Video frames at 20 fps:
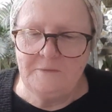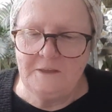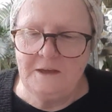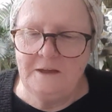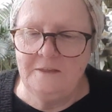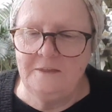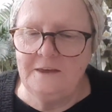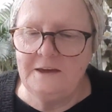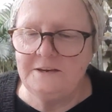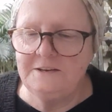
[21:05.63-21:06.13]

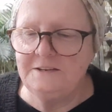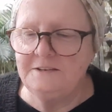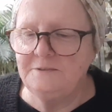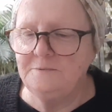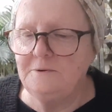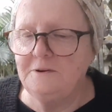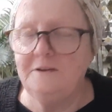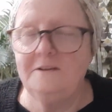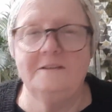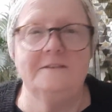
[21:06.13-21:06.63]
And that is
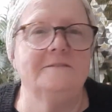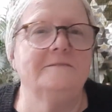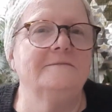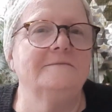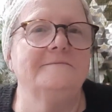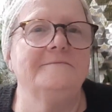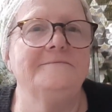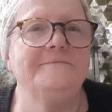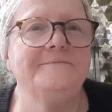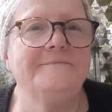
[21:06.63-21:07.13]
what
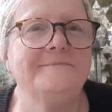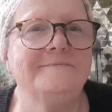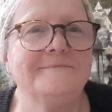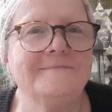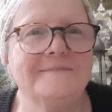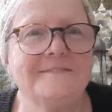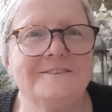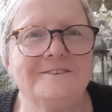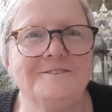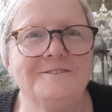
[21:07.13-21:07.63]

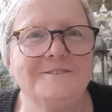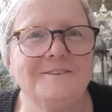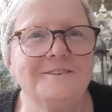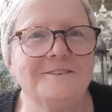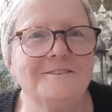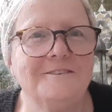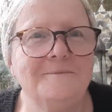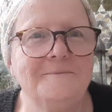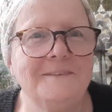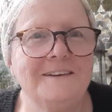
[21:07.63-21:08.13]
Judith
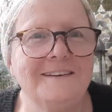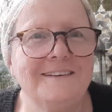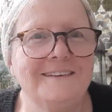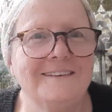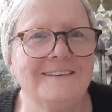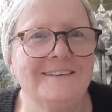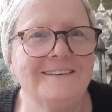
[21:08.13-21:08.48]
got me.